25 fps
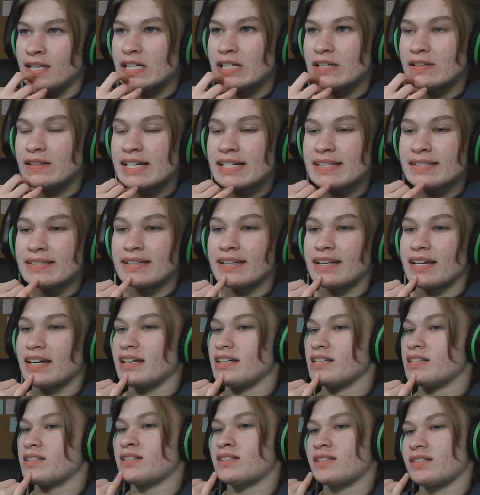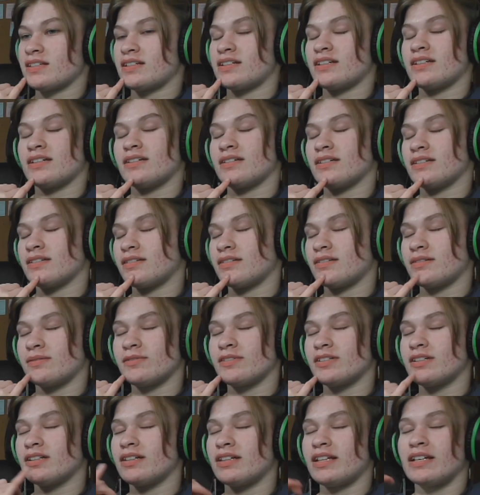If that's the case,
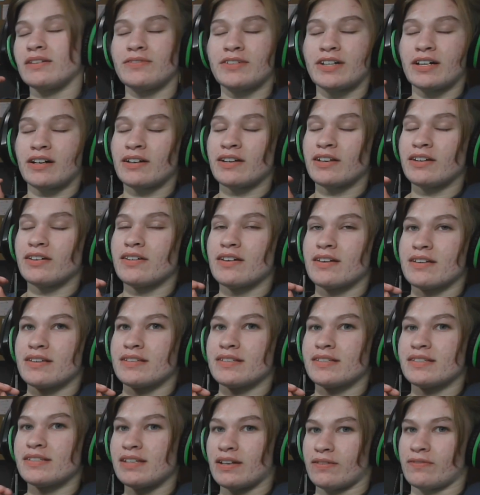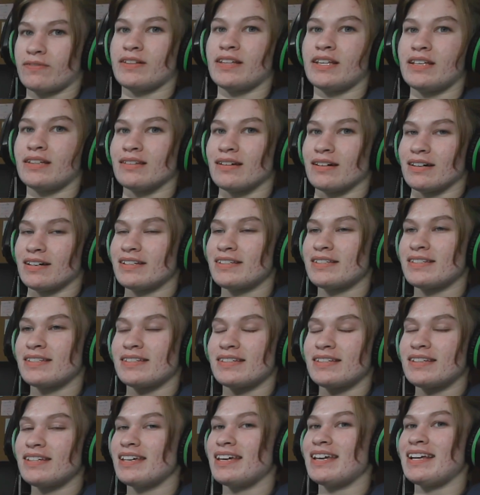LevYaku is definitely not
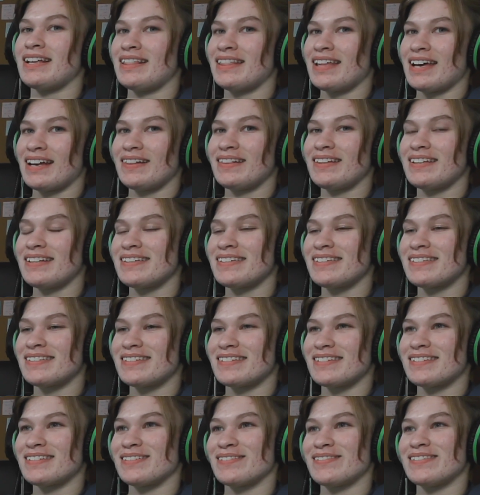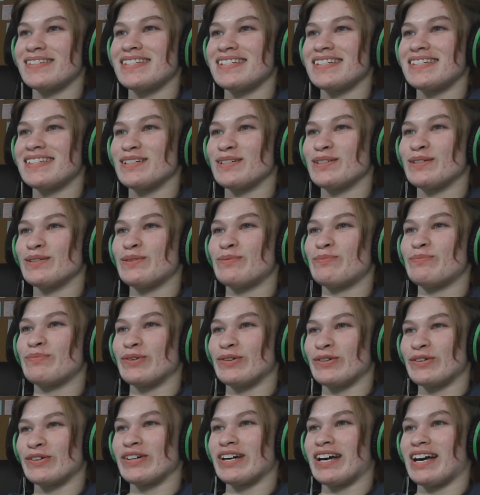in that list, so it's either
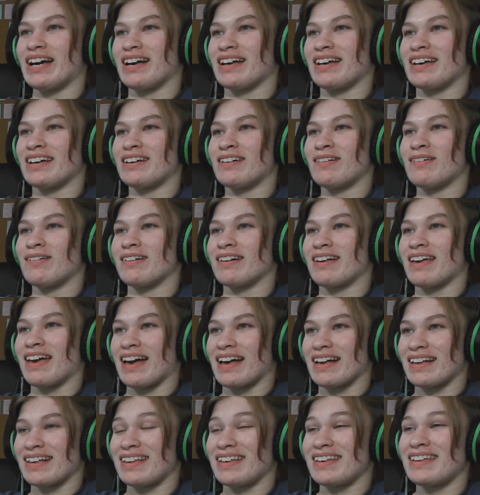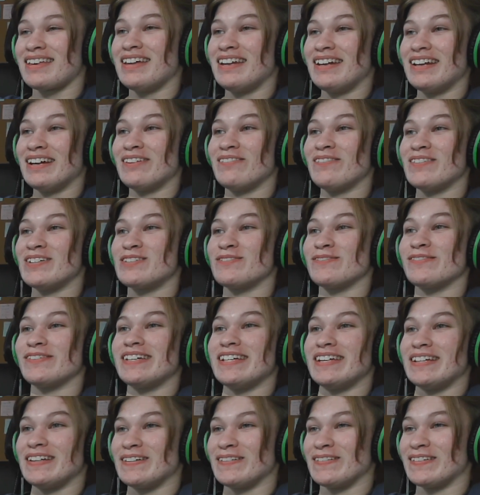Bokuaka Aka or Kagehina, which will
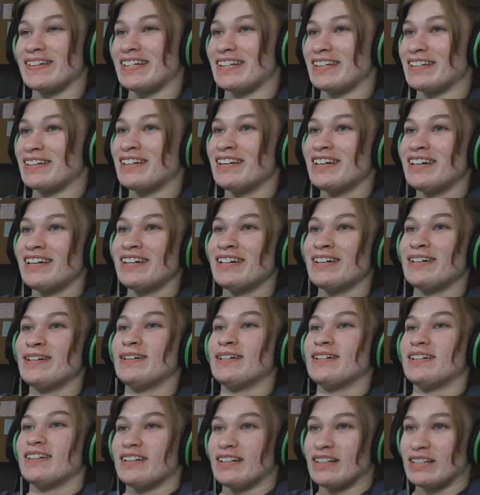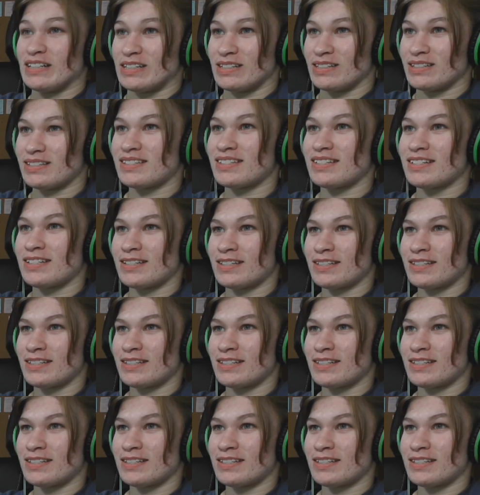equally hurt.